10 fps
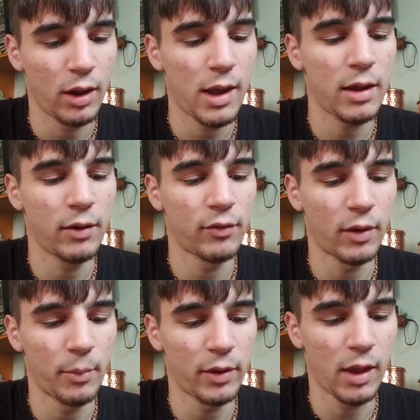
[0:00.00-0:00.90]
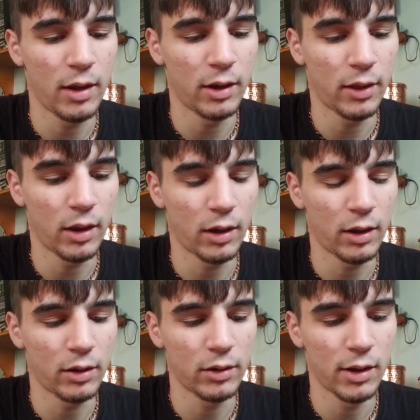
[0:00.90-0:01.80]
He gives up at the end, I think.
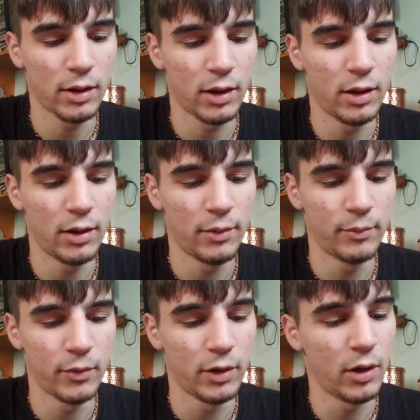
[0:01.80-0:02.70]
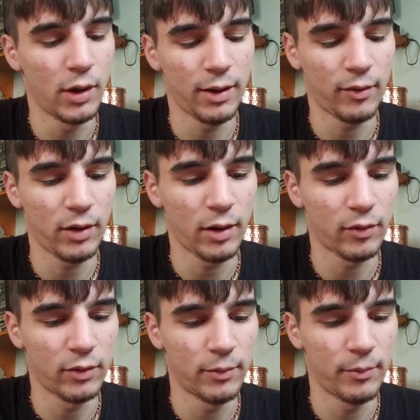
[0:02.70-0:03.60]
Or no, I guess he
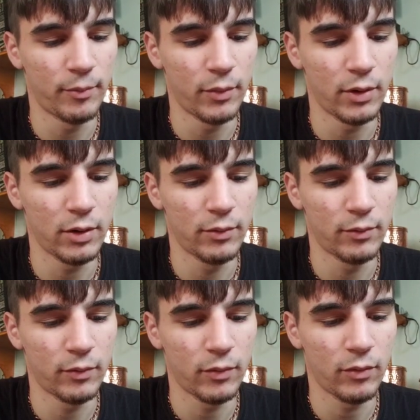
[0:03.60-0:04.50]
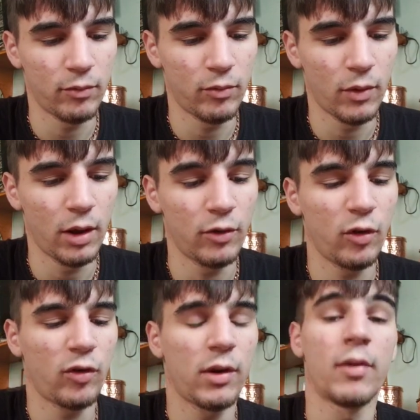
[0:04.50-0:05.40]
doesn't, but
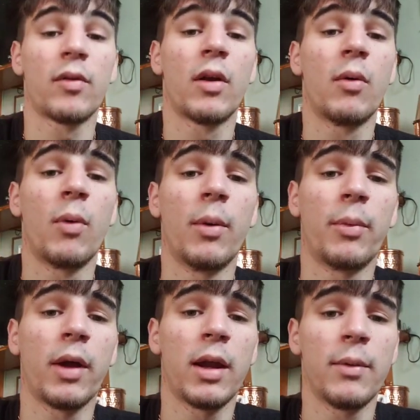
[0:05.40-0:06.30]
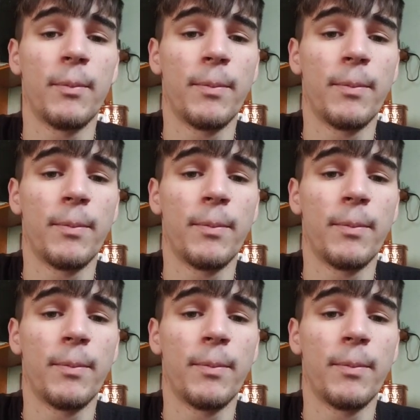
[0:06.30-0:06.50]
GG's, well played.